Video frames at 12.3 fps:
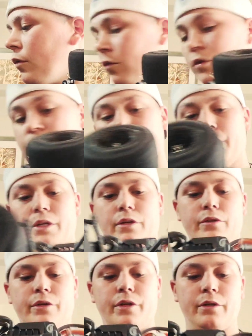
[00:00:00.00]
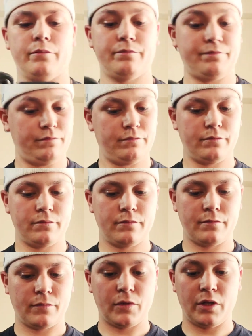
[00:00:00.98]
which I need to clean up.
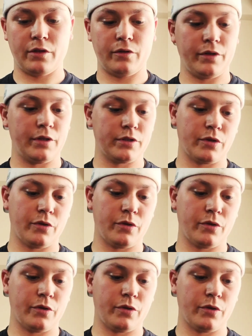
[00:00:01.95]
I need to clean this